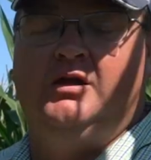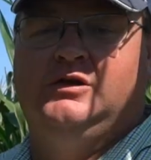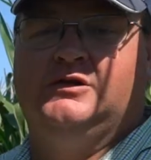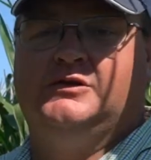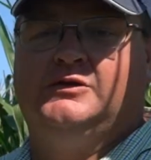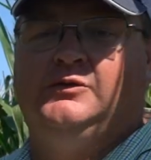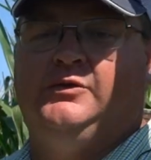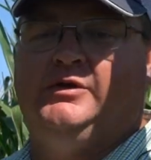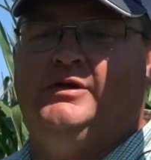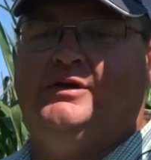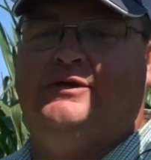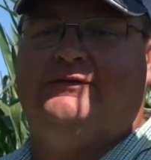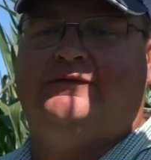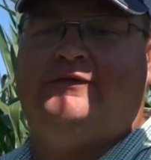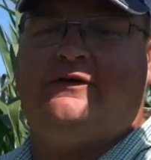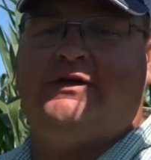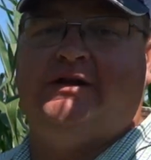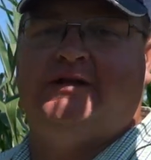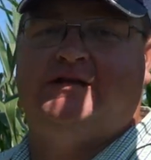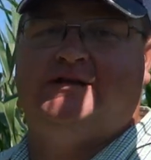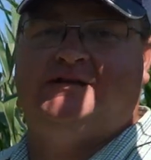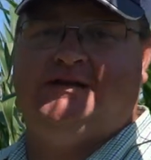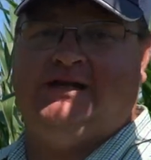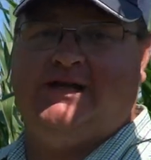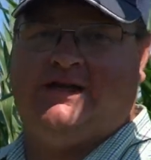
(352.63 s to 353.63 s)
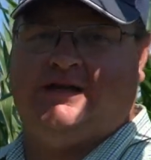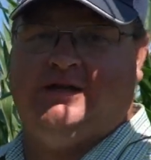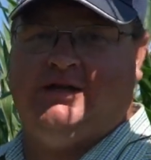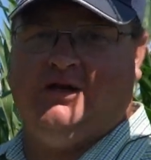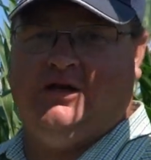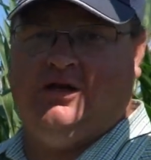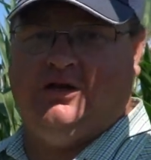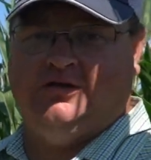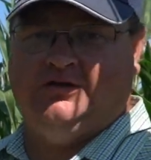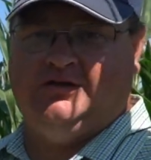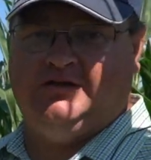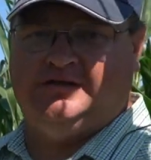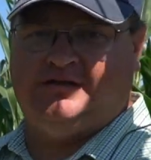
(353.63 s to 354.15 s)
So one of the funnest
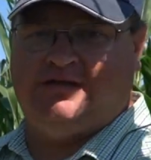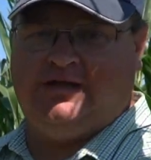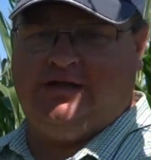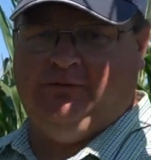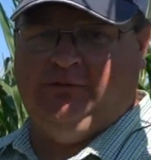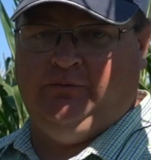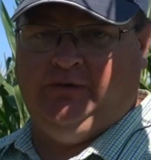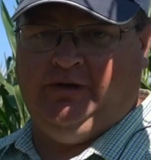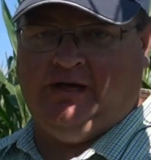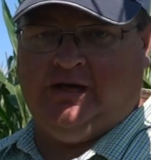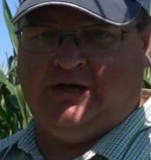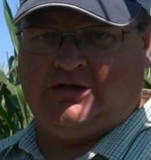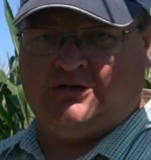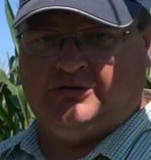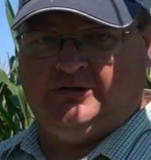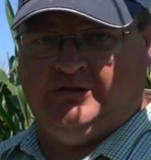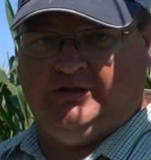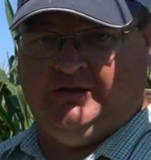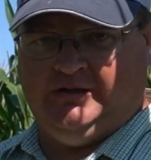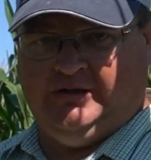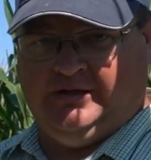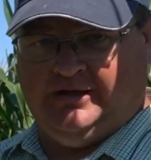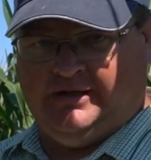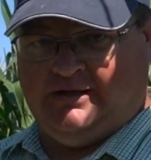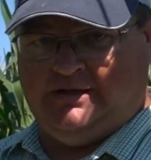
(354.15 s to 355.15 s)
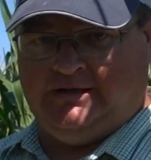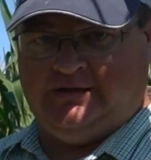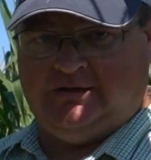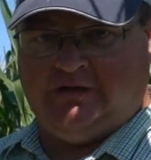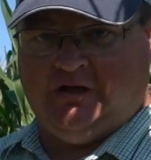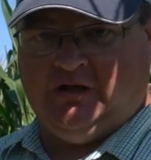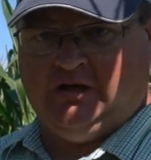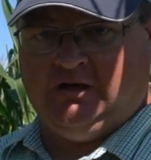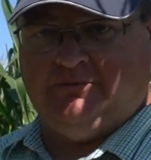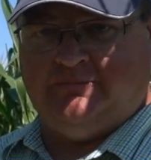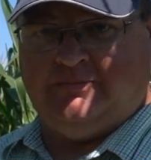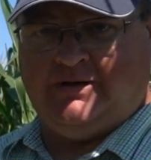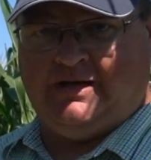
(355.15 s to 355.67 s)
technologies that we actually
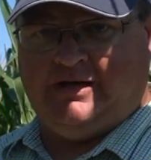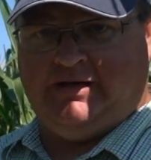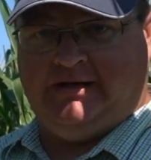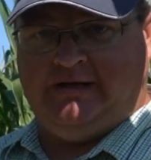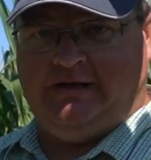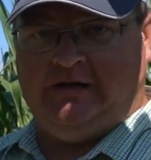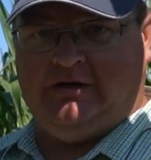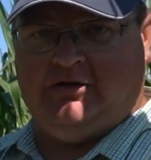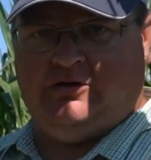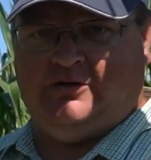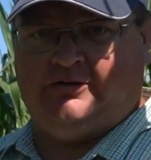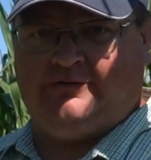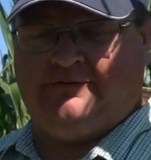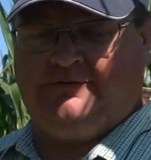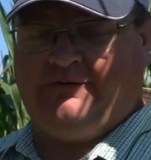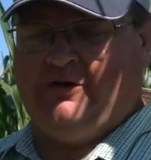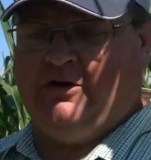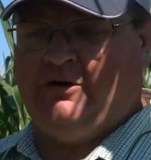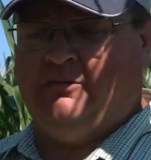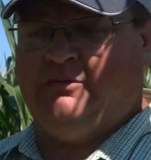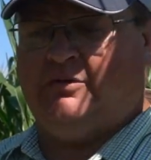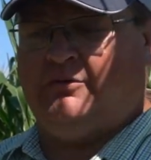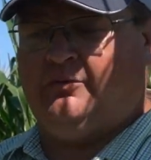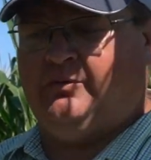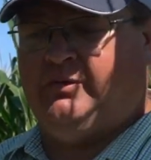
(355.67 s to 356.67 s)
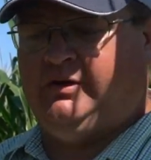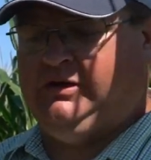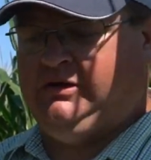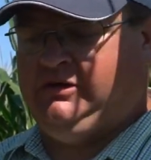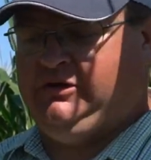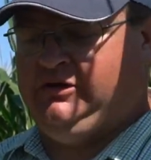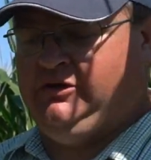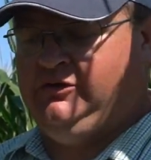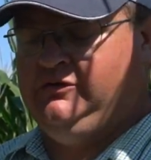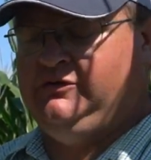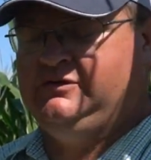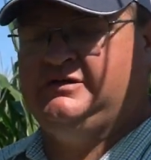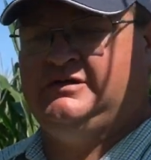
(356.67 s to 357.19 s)
talk about here on the farm that we
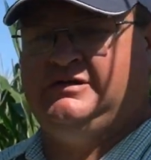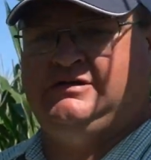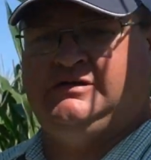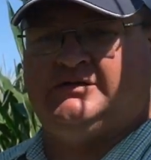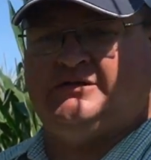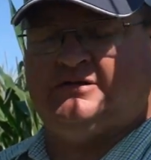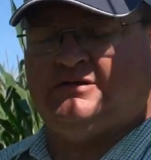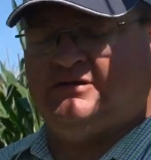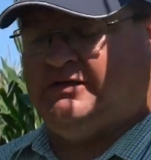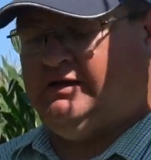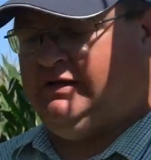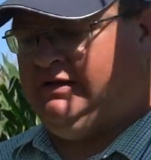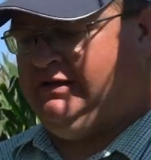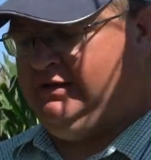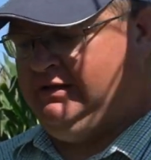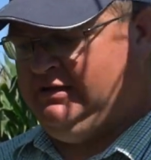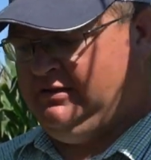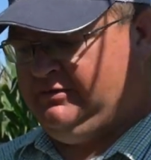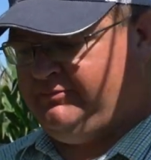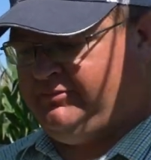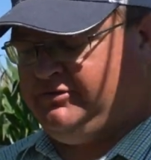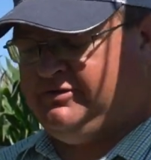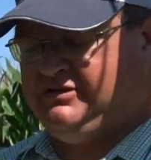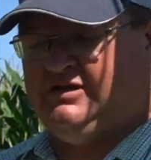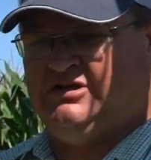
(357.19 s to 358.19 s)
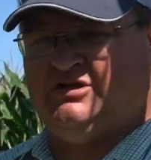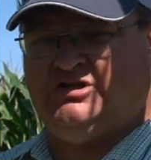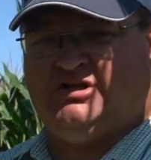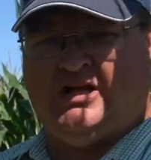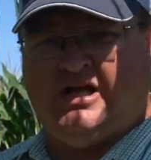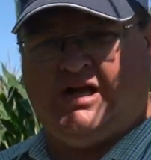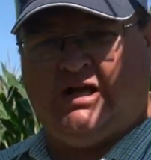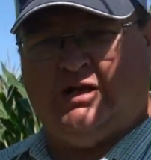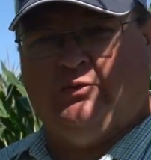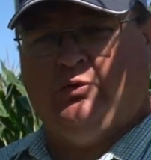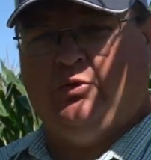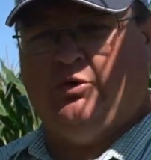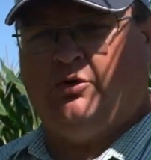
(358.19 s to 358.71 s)
use is, in the precision
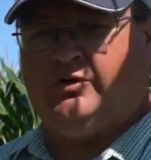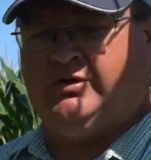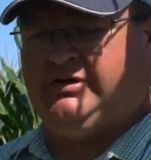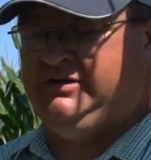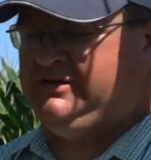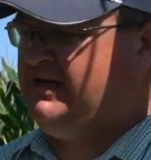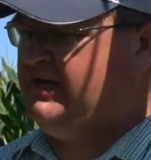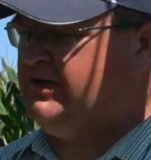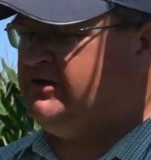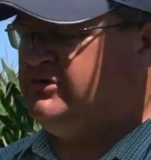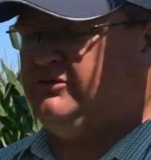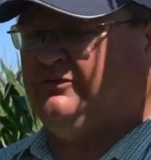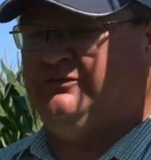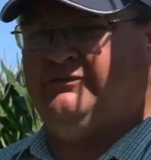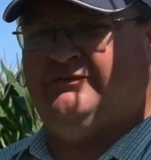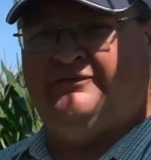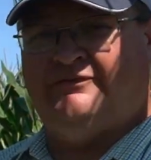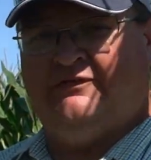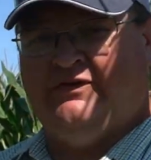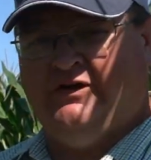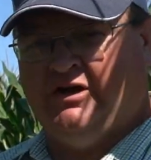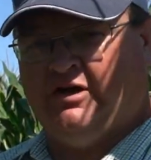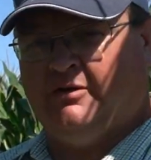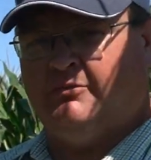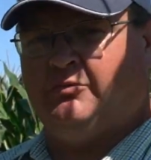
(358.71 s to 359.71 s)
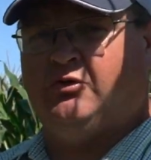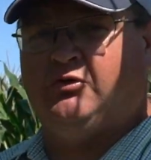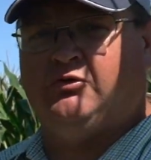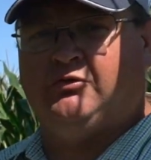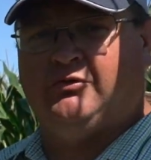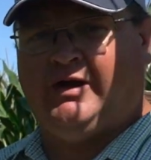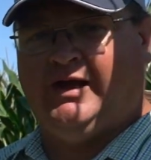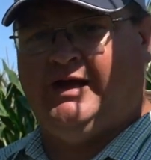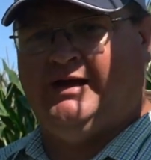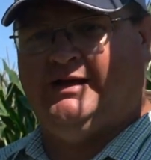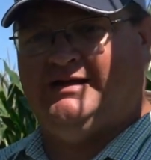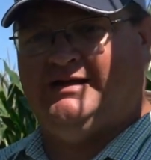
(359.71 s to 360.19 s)
ag world, is actual variable rate